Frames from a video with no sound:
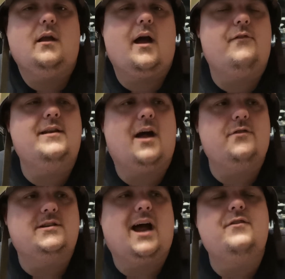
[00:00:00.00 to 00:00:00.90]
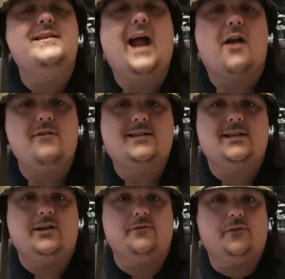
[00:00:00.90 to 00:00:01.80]
Have a
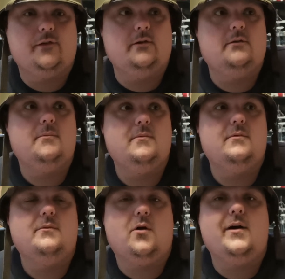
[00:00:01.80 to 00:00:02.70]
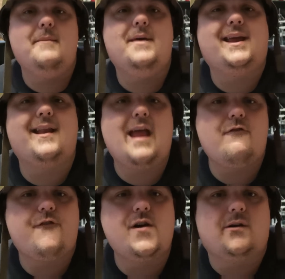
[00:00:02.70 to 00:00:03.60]
narrative, right? Make an
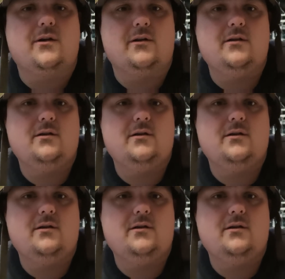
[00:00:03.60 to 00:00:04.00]
effort.